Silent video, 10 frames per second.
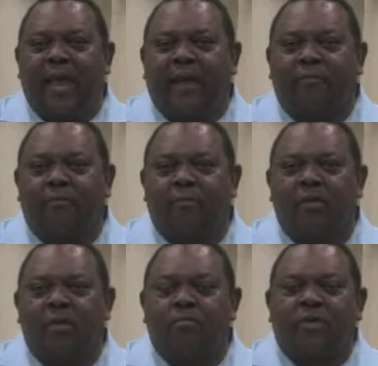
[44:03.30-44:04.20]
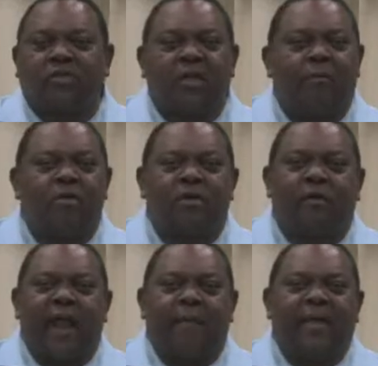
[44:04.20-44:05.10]
back, but someone
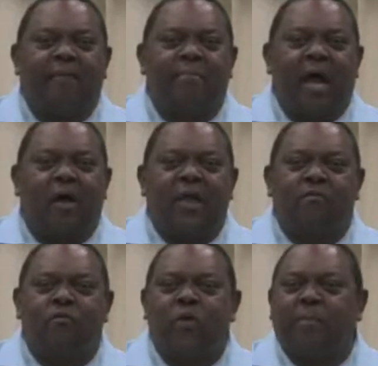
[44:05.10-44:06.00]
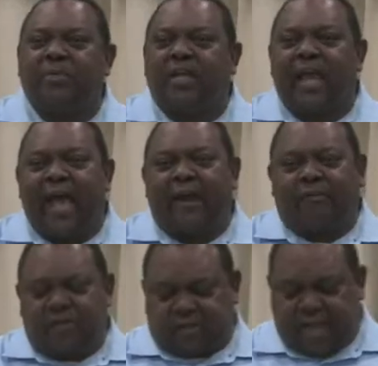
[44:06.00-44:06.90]
grabbed that ball and ripped it out
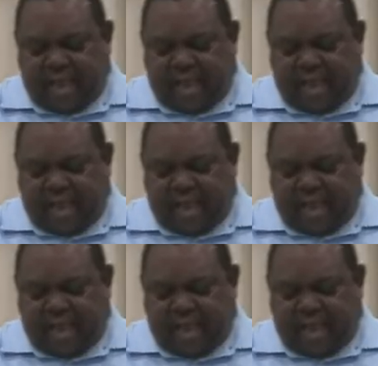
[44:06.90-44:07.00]
of his